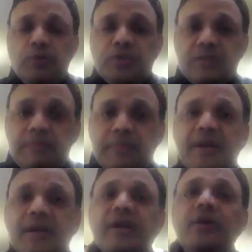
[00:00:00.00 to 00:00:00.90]
which is
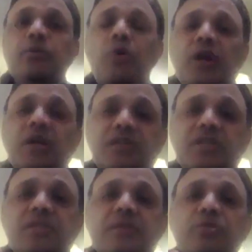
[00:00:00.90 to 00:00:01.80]
embedded into all our
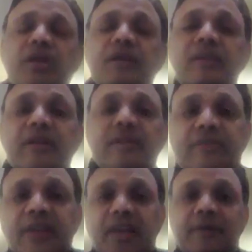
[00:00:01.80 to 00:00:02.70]
systems, so that
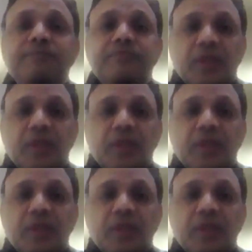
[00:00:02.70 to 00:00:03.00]
delivery